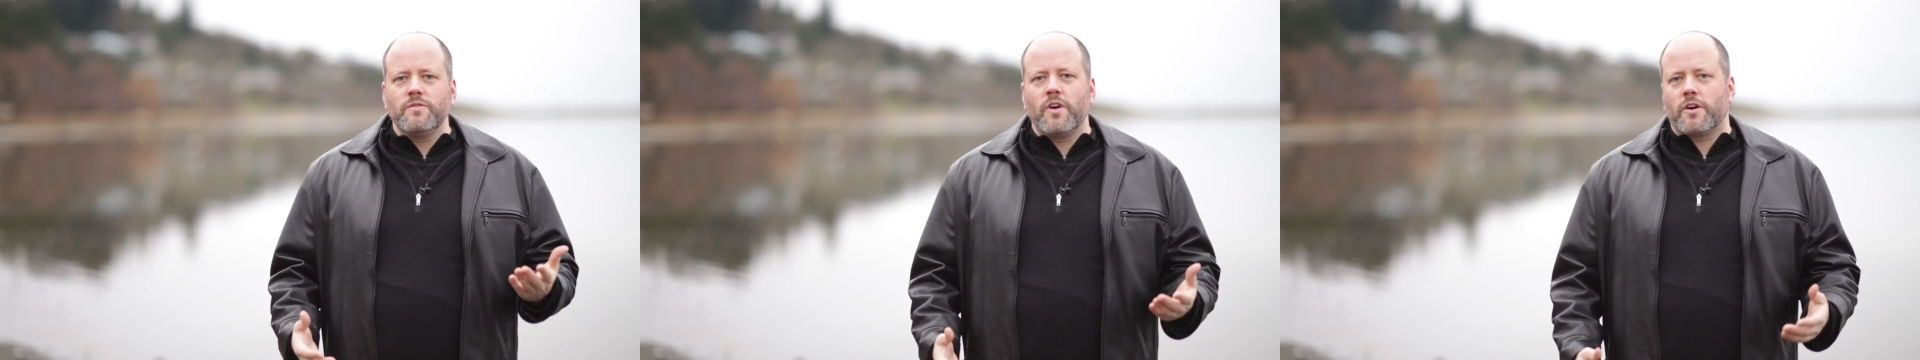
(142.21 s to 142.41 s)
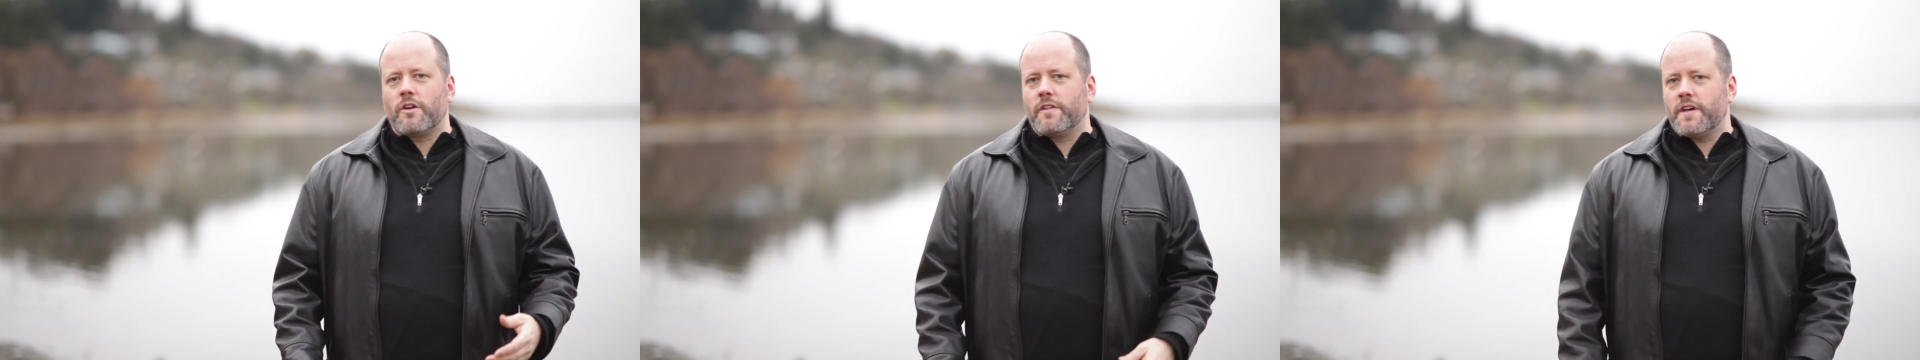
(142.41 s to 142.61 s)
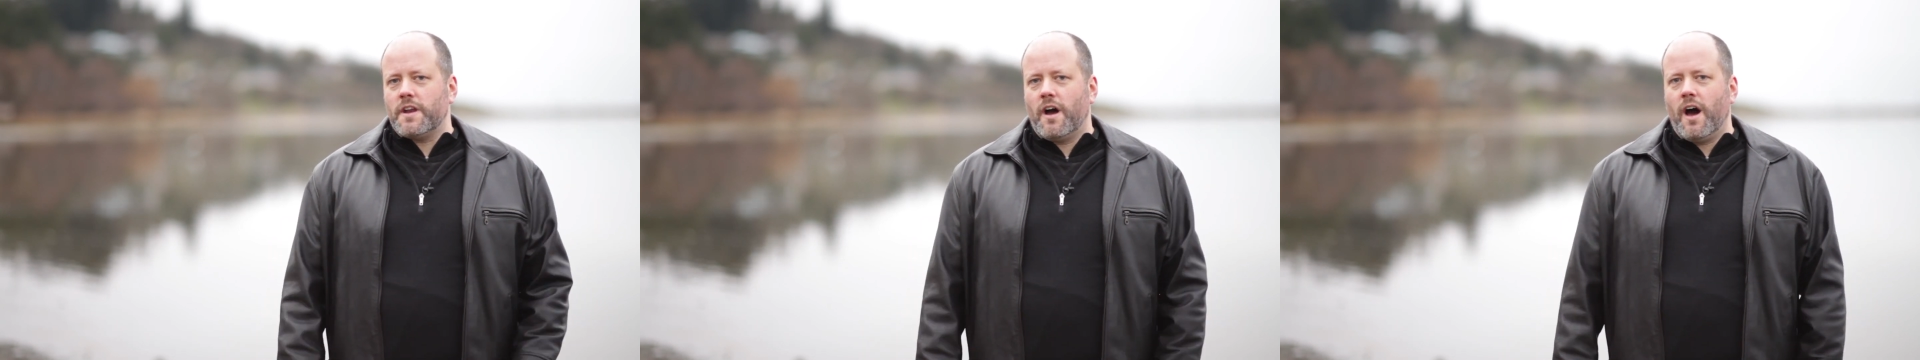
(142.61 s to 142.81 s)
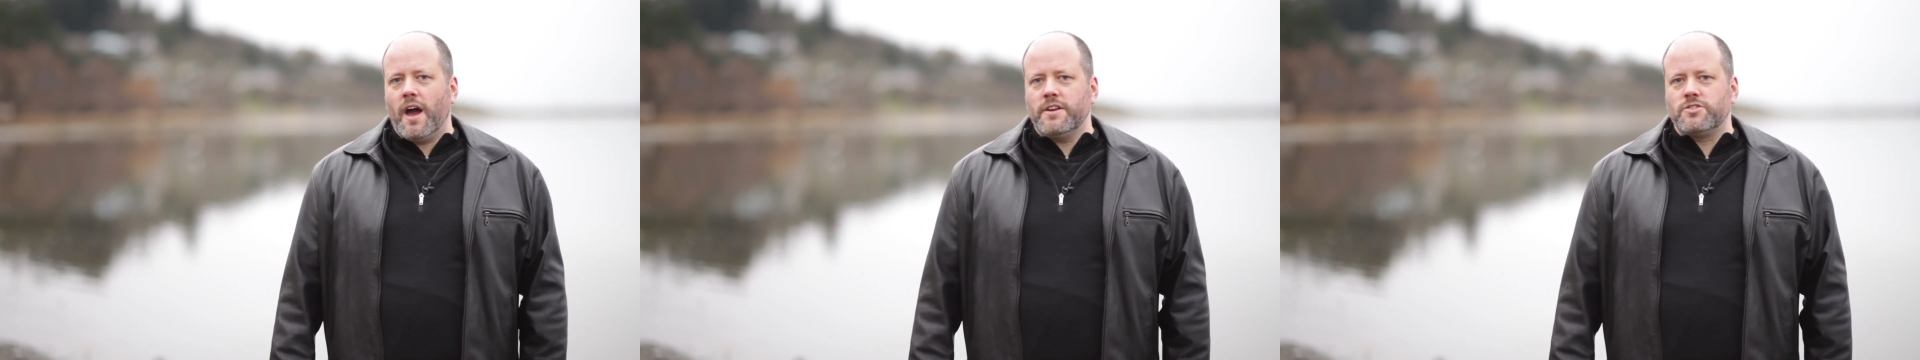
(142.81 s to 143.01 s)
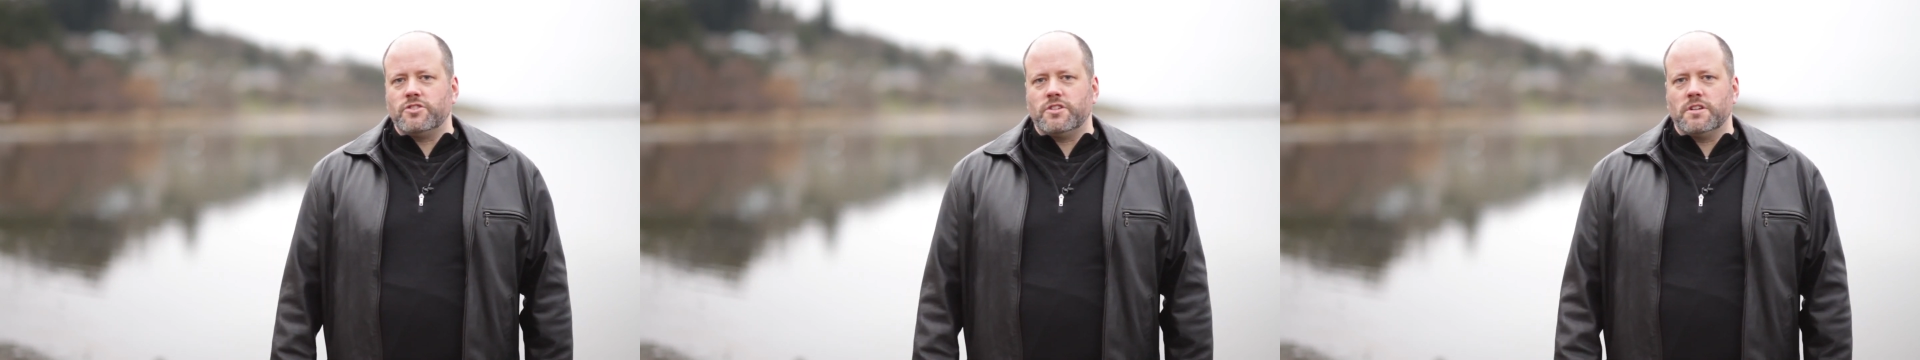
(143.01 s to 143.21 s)
we've got all that
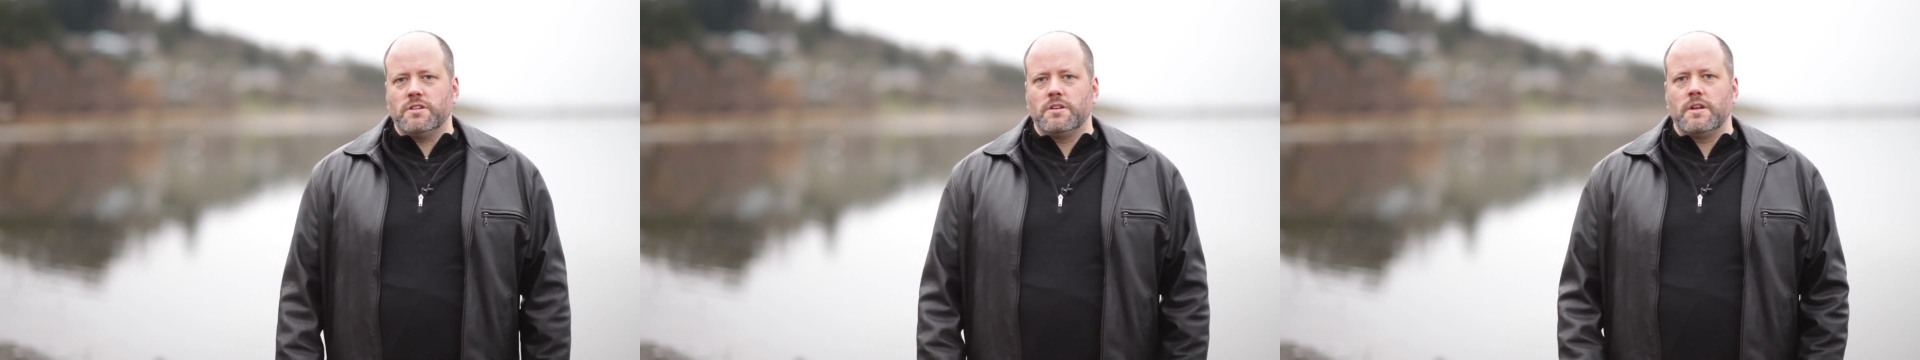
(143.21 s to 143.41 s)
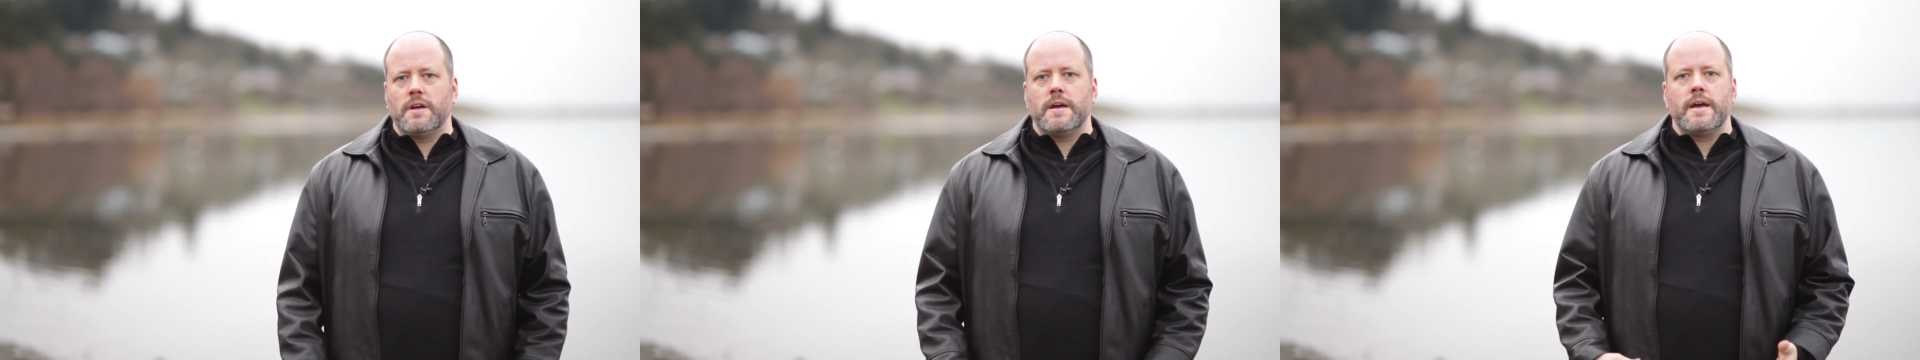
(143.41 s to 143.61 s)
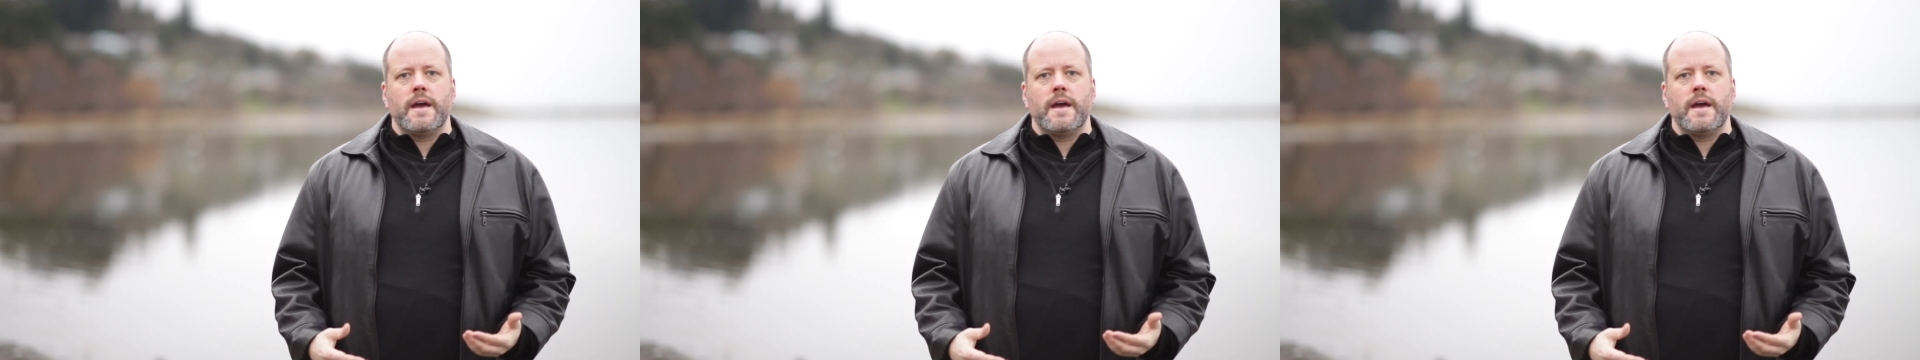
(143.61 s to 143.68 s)
hydrogen,